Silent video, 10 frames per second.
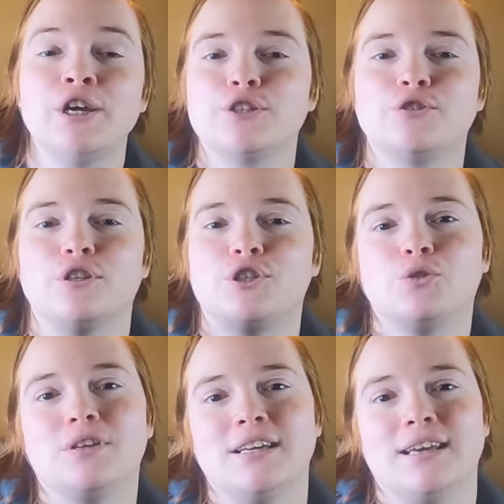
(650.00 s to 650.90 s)
so that
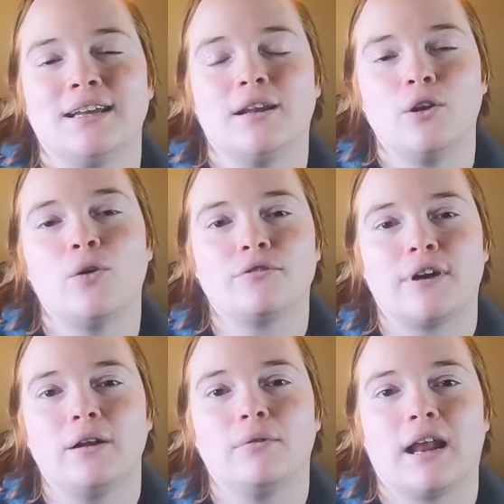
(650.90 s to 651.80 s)
you can get
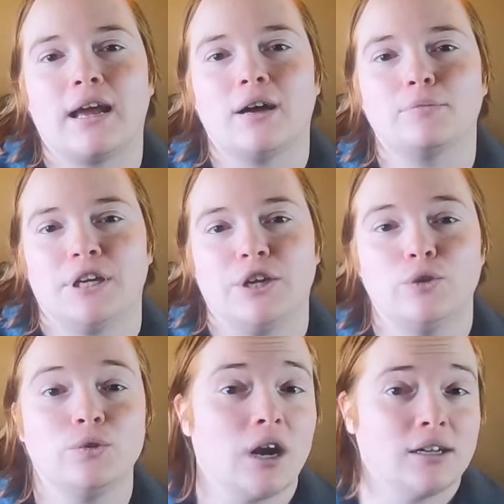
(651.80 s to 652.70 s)
notified when I update
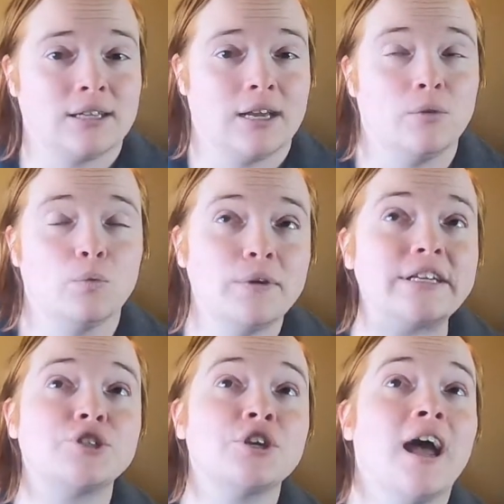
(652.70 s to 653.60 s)
new content,
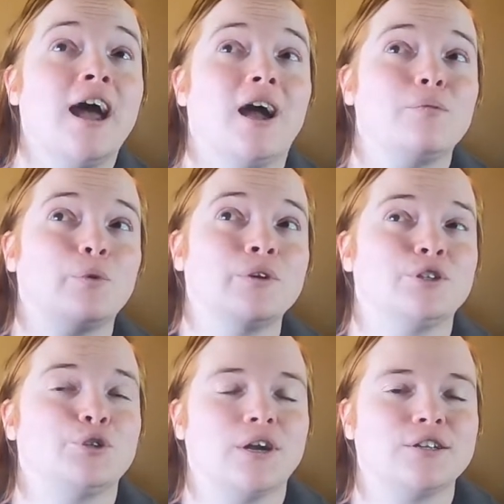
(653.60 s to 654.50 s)
which I'm going
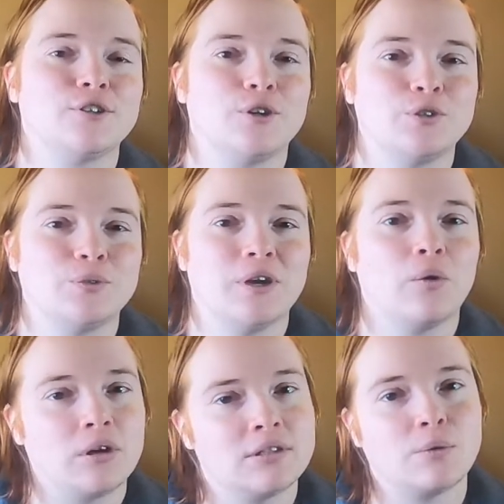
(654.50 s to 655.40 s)
to try to start doing
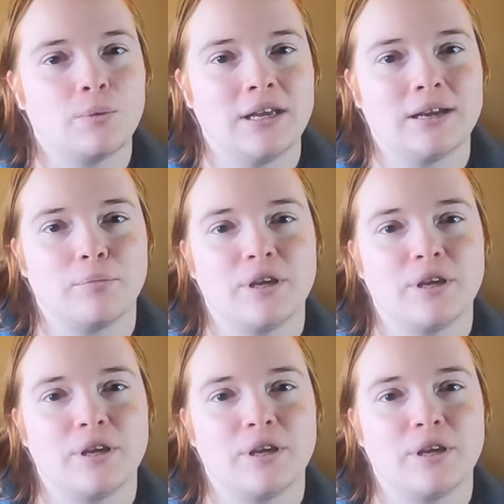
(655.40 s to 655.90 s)
once a week,